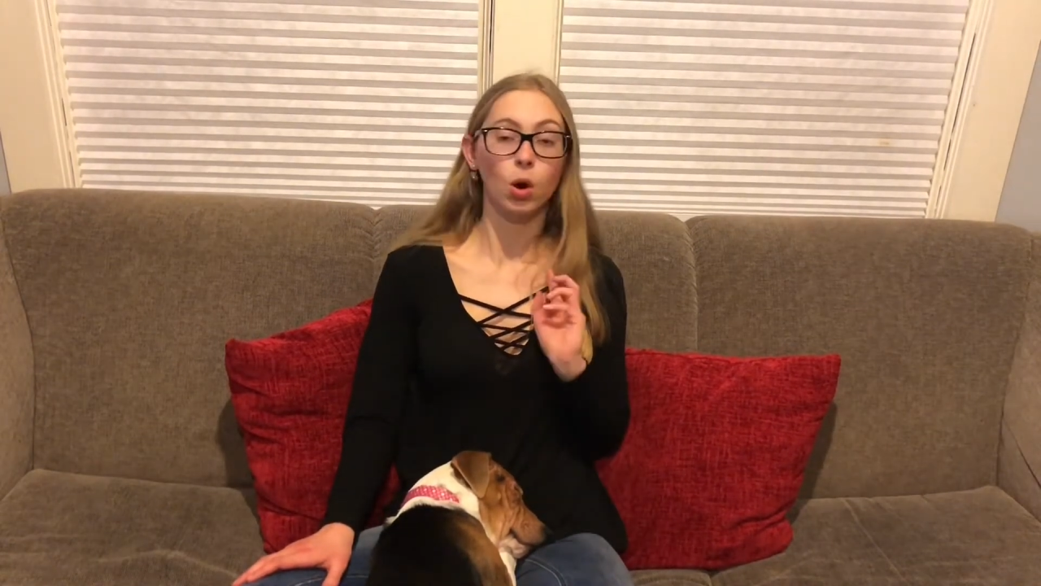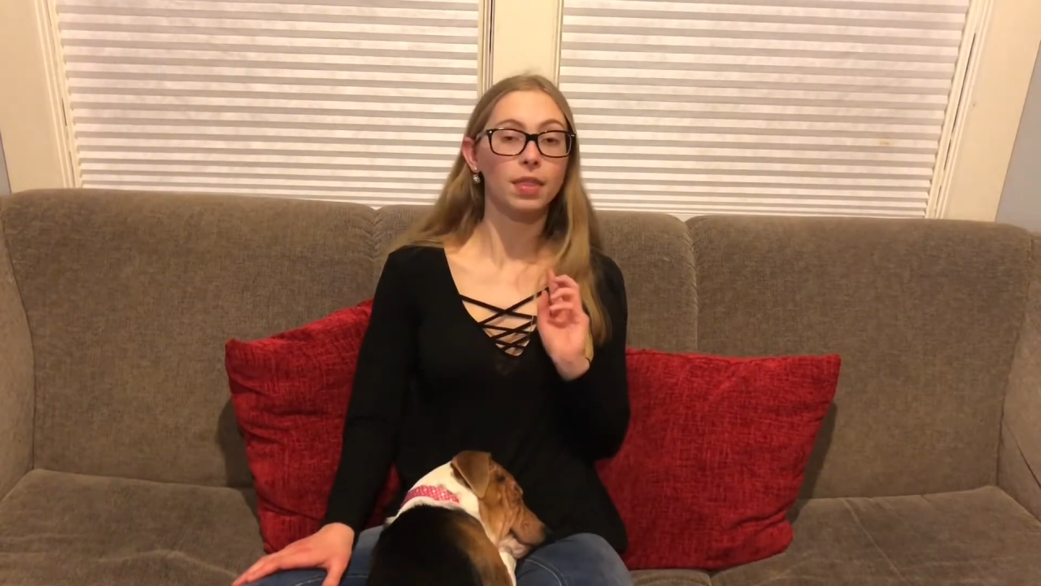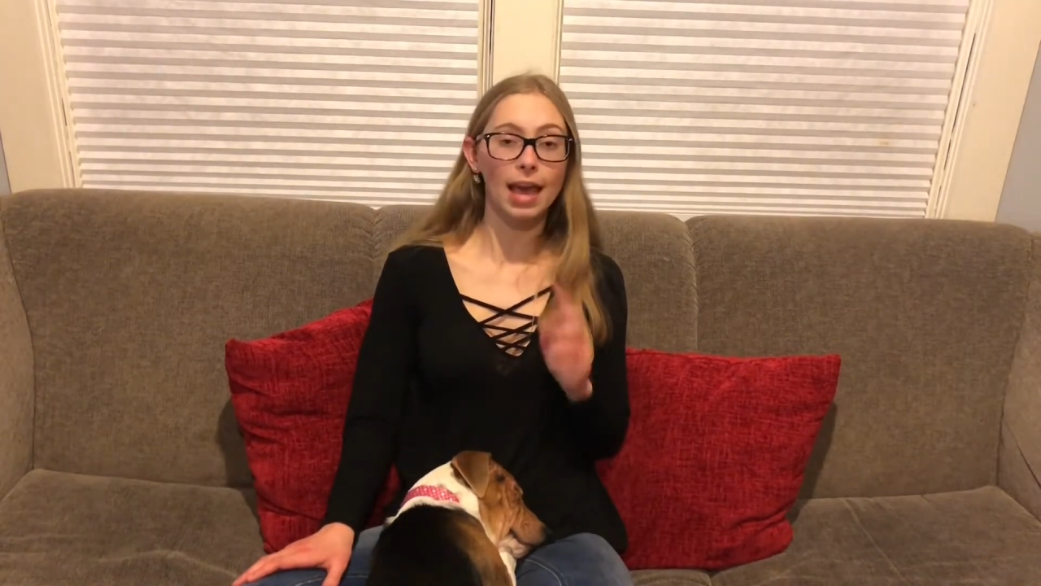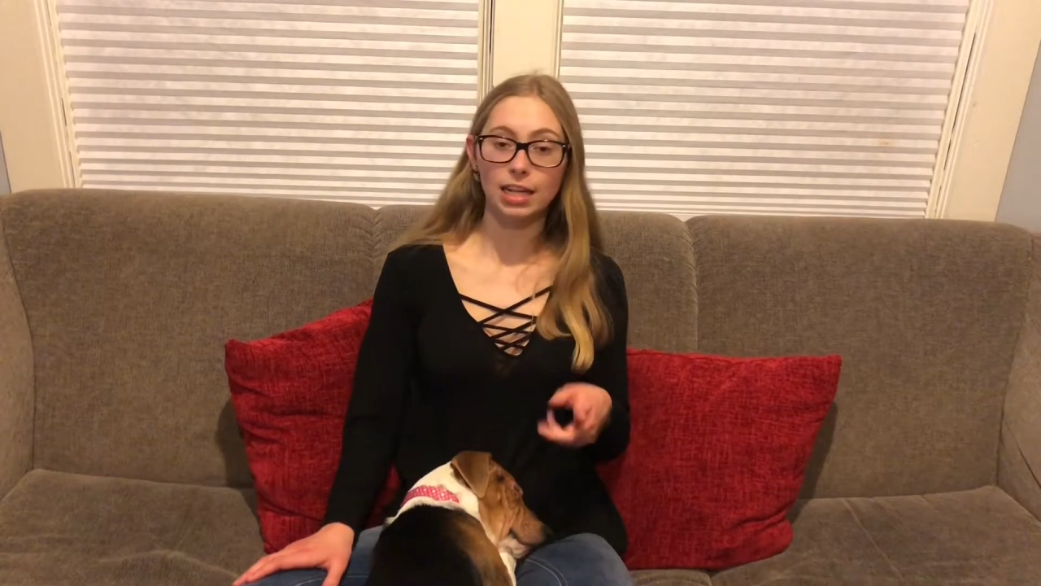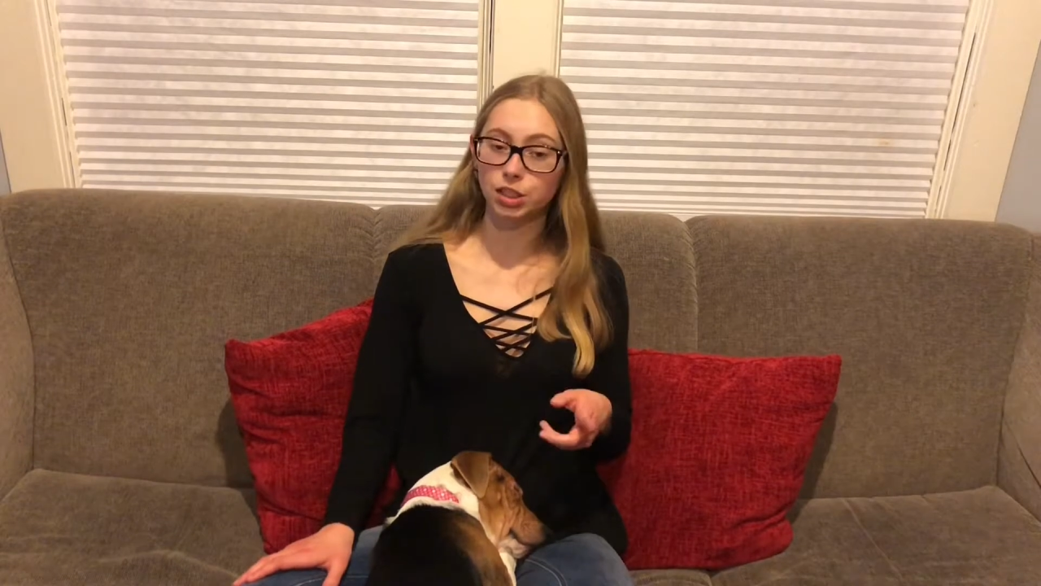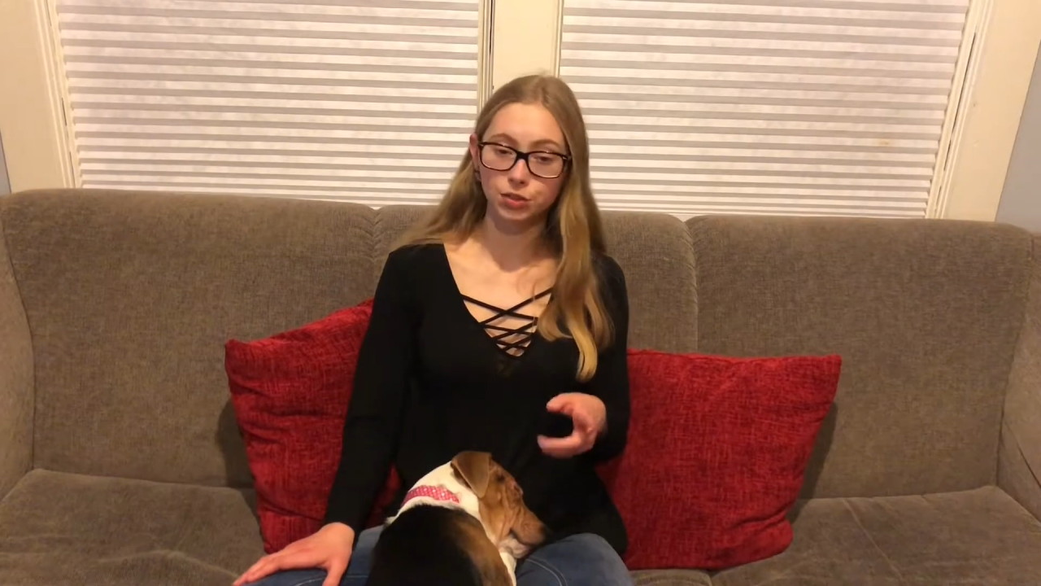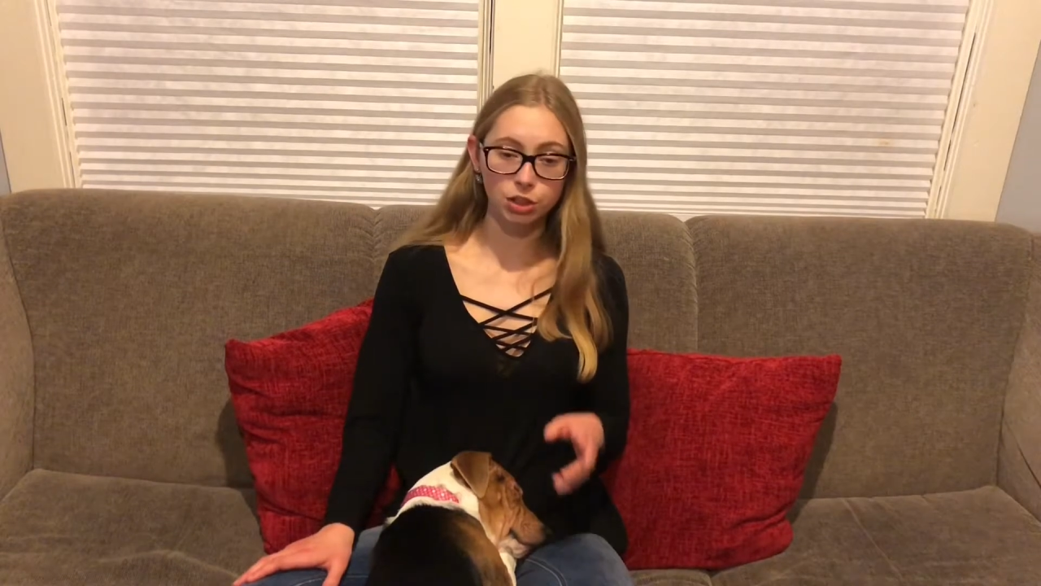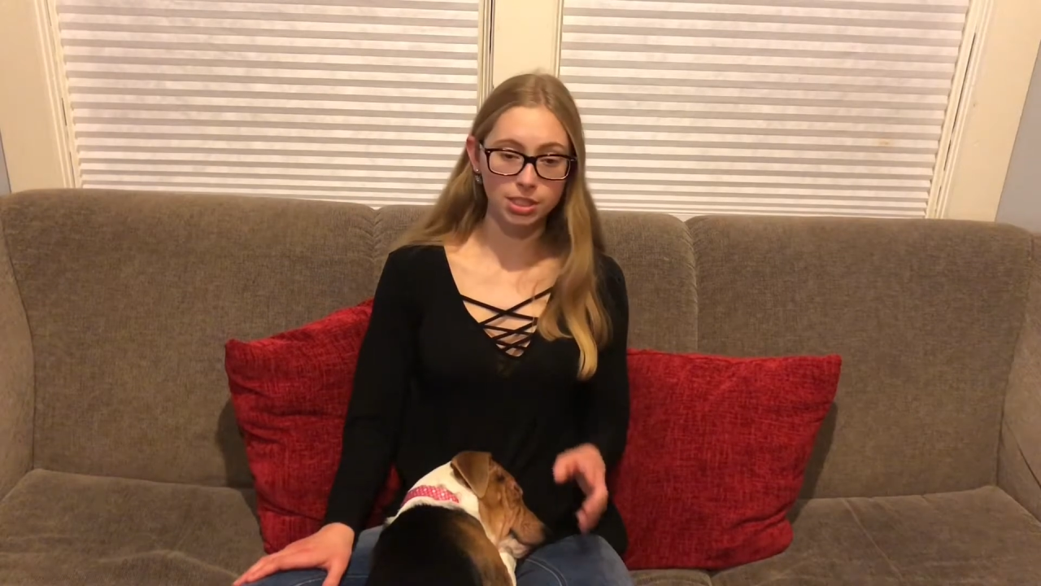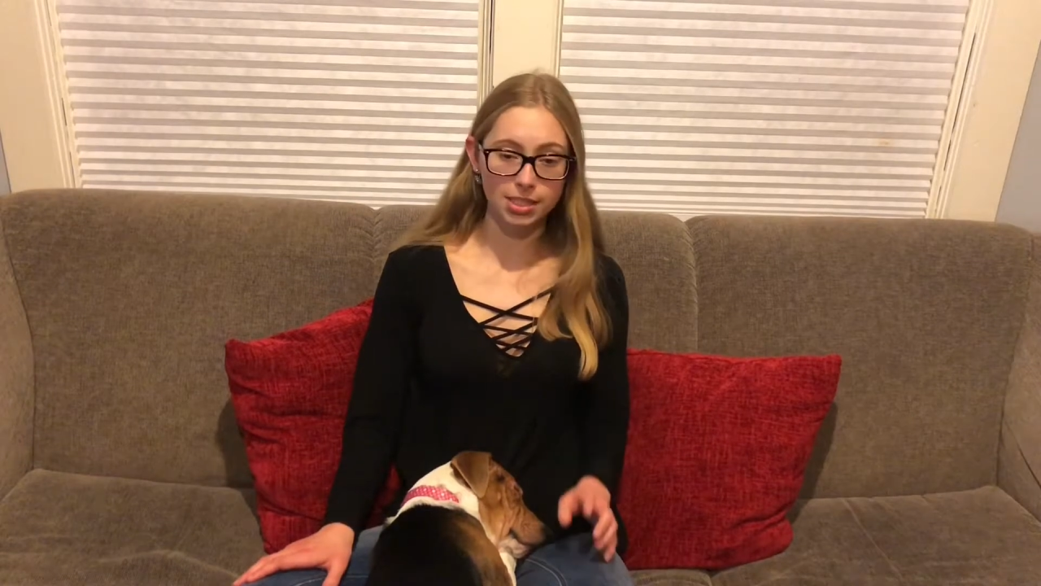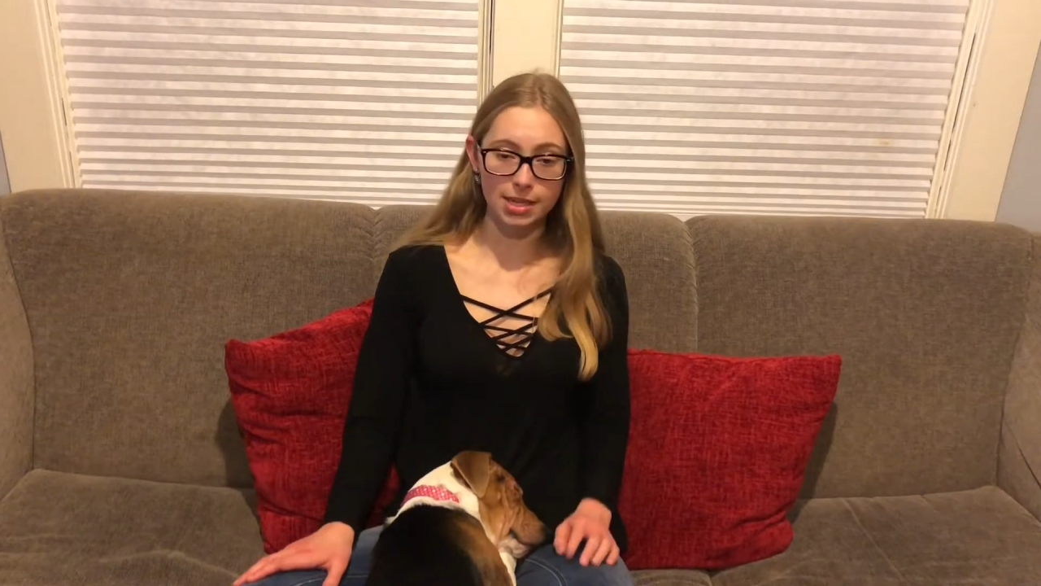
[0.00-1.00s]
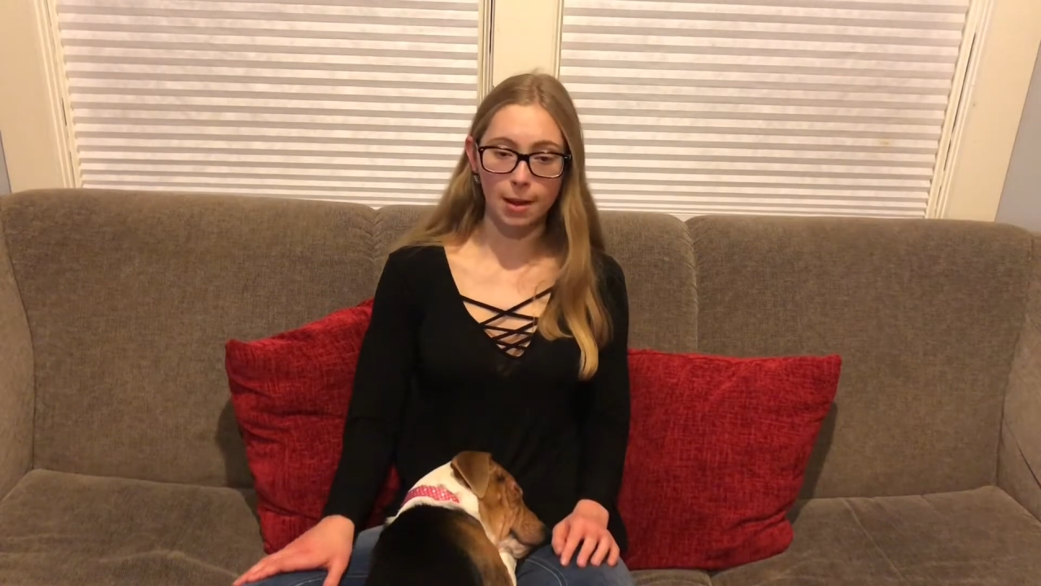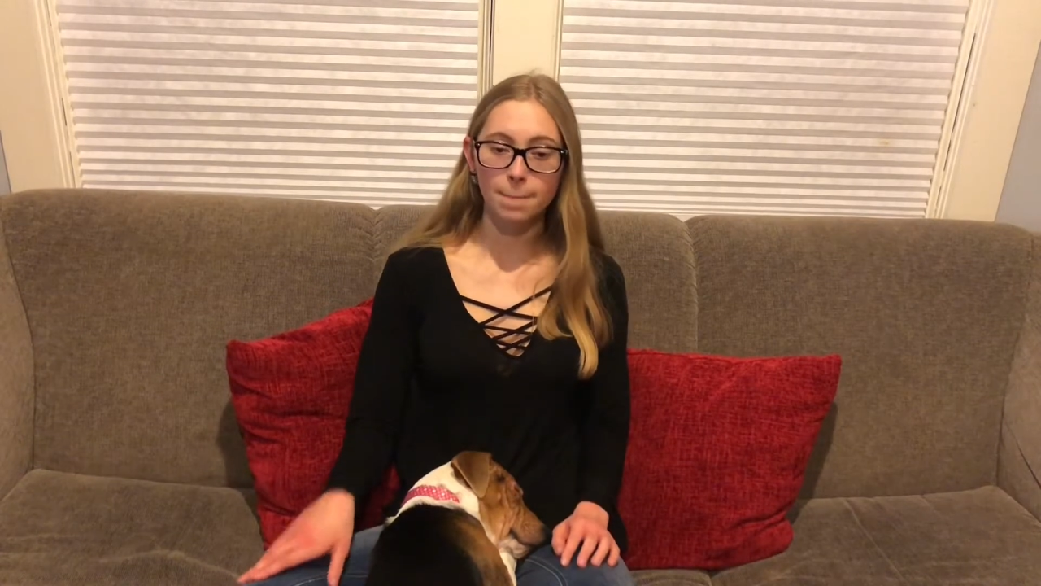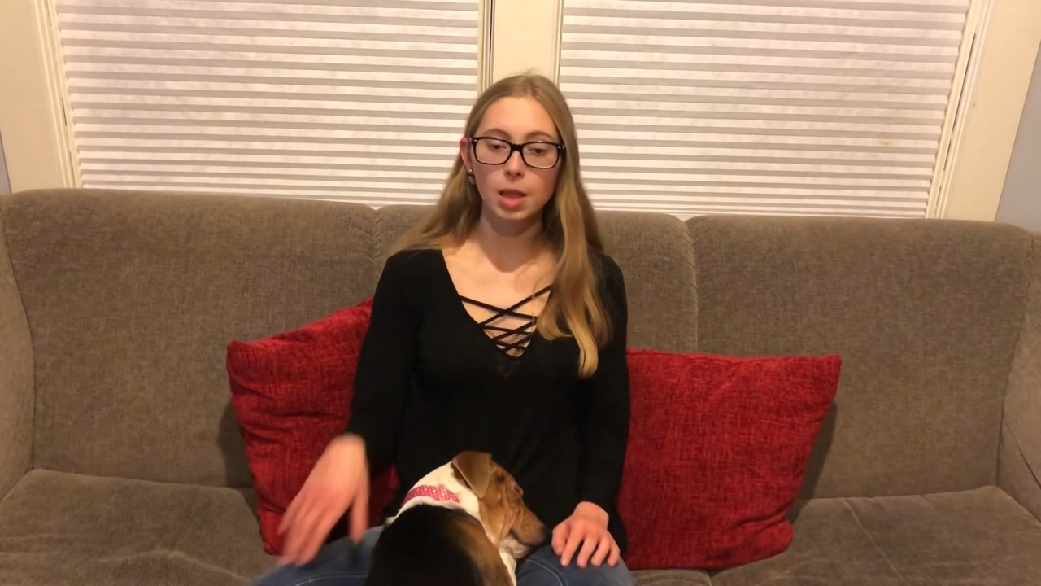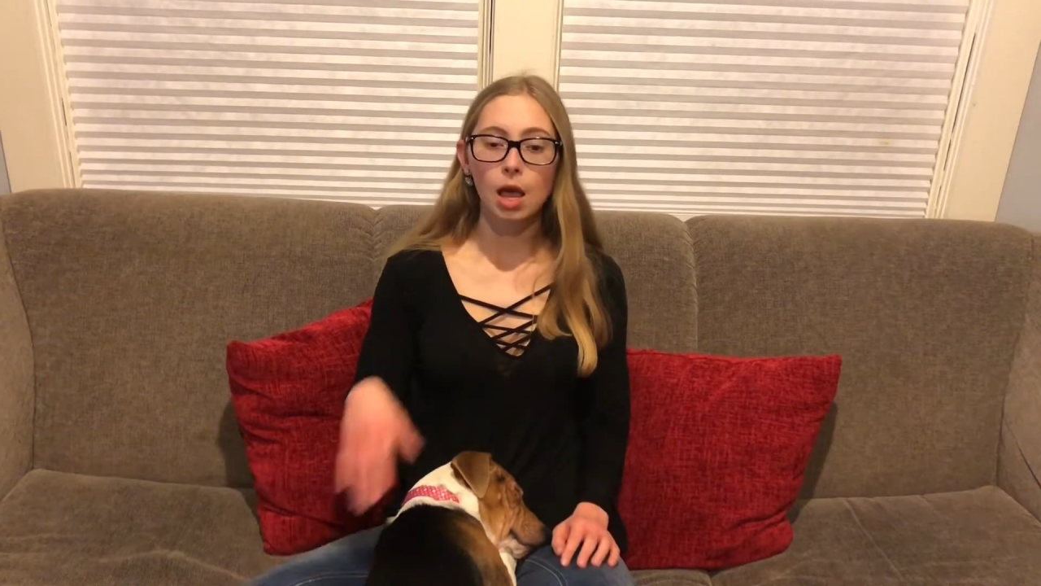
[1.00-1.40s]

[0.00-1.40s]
you on the edge of your seat,